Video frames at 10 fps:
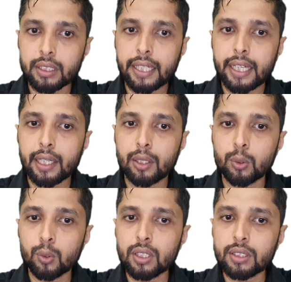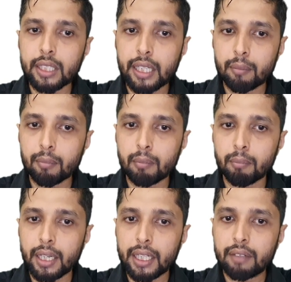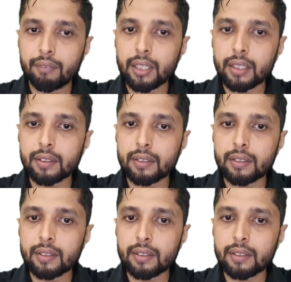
they can do the same by giving